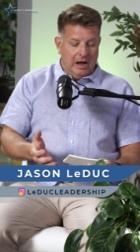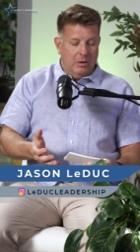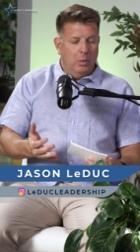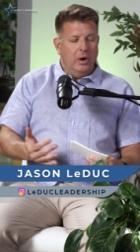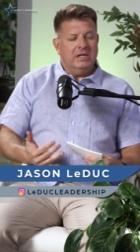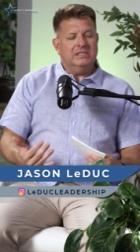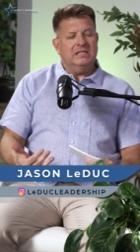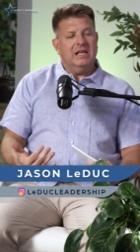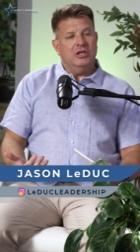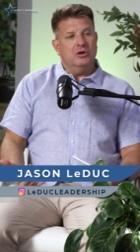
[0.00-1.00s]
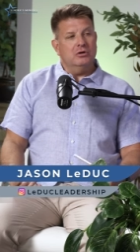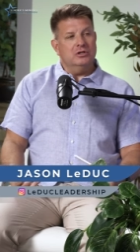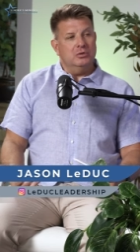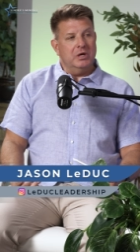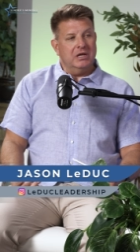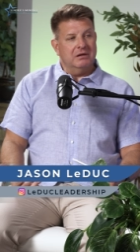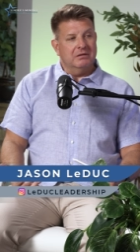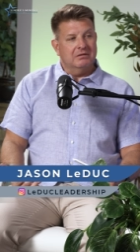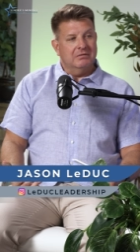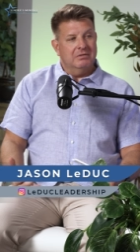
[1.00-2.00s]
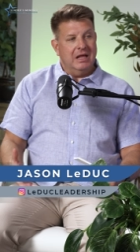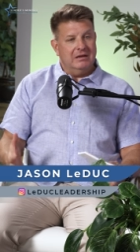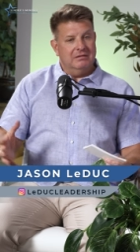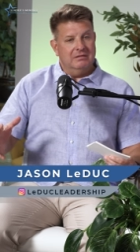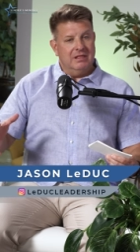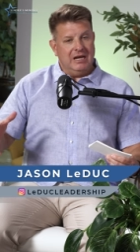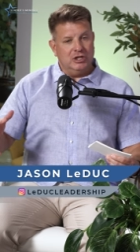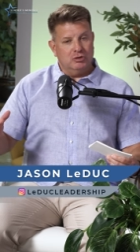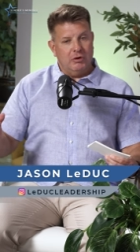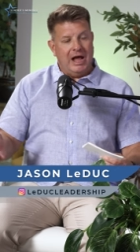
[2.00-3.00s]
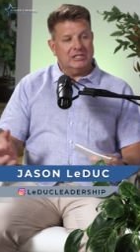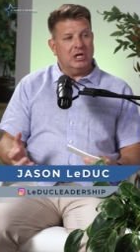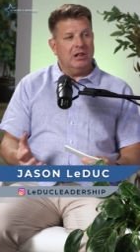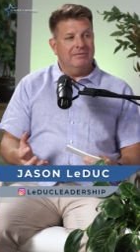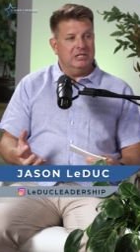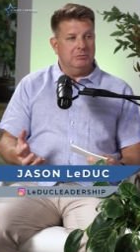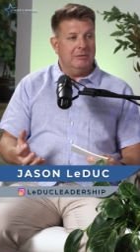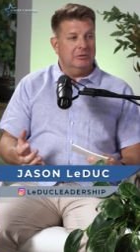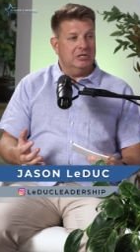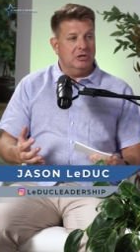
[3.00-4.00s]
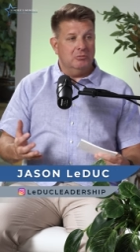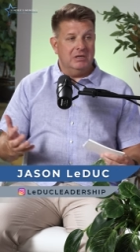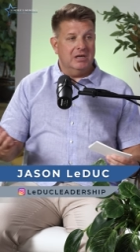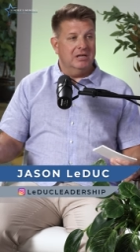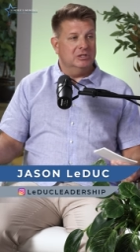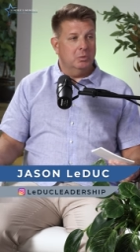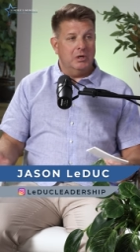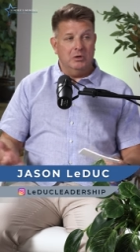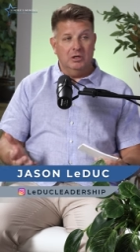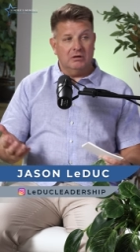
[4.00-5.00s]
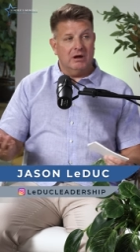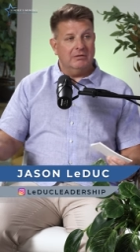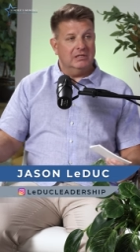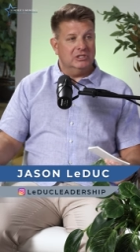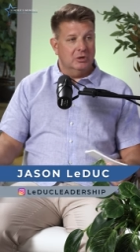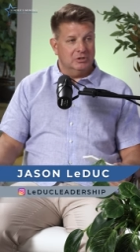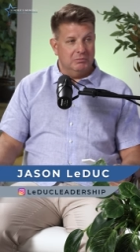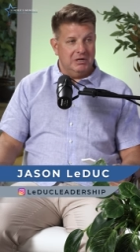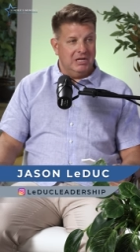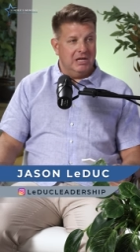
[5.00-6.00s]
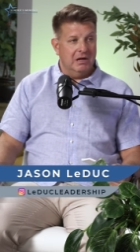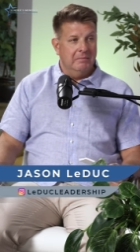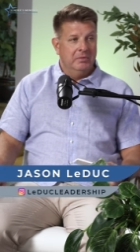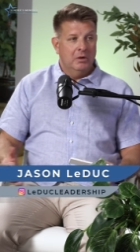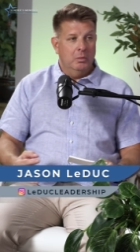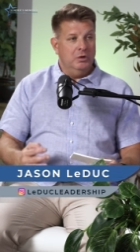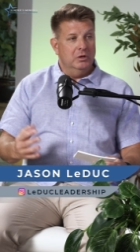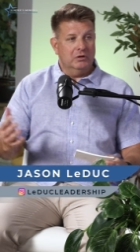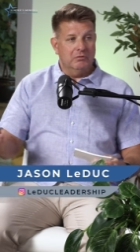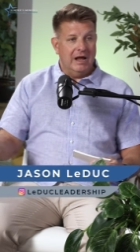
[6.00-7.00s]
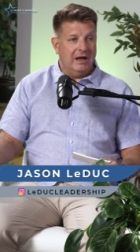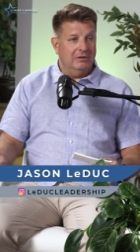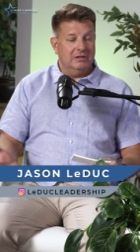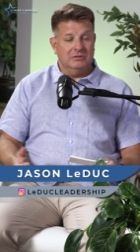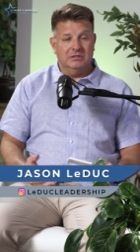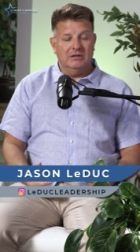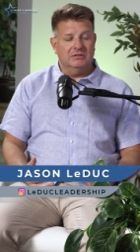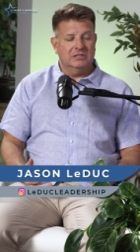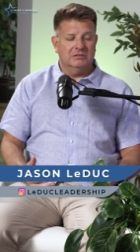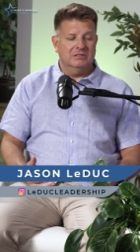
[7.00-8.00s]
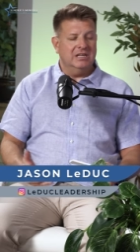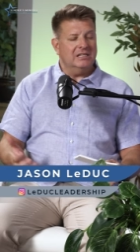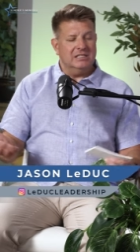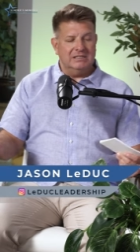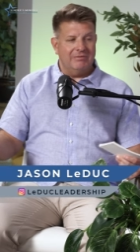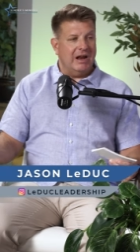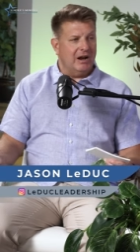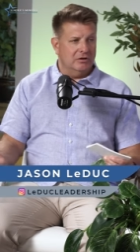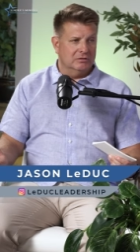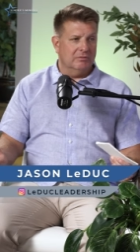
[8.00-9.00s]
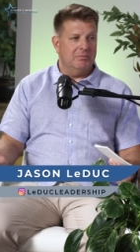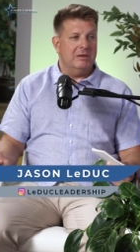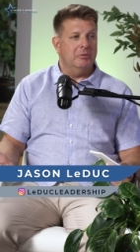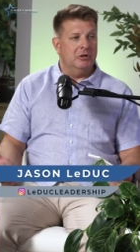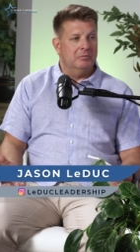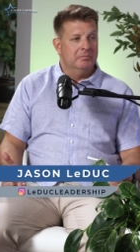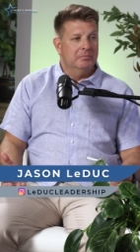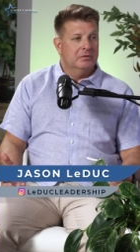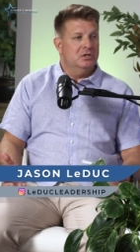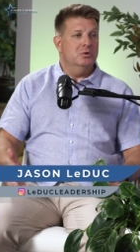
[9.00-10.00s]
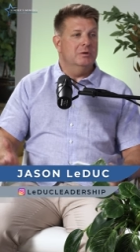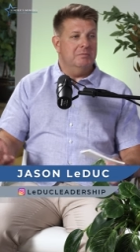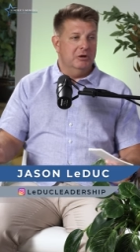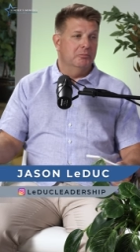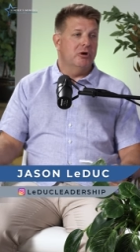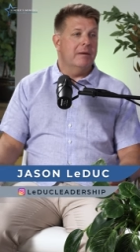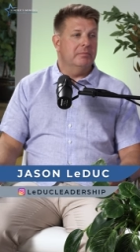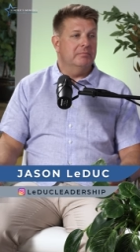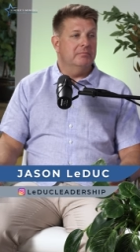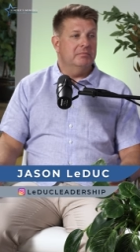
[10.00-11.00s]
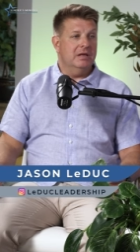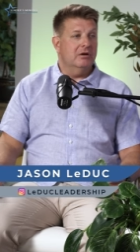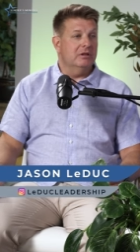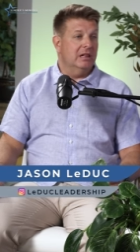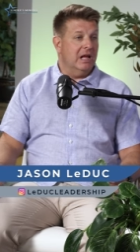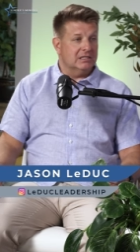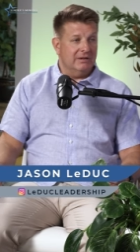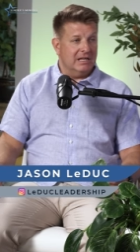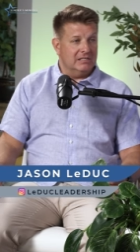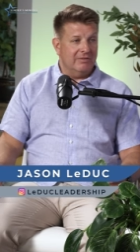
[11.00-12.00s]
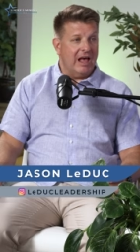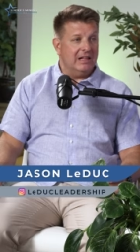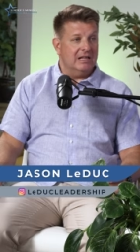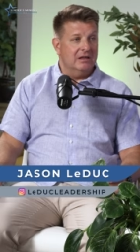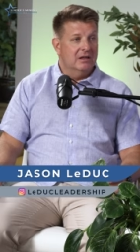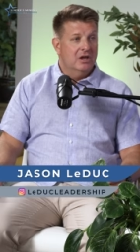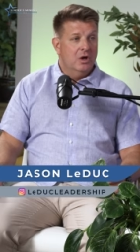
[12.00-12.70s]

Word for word: And what is it that you're doing that that attracts all of these people to you? Because when you look around on social media, when you look around, there, there's dozens, if not hundreds, of people doing meal prep here in the Las Vegas Valley.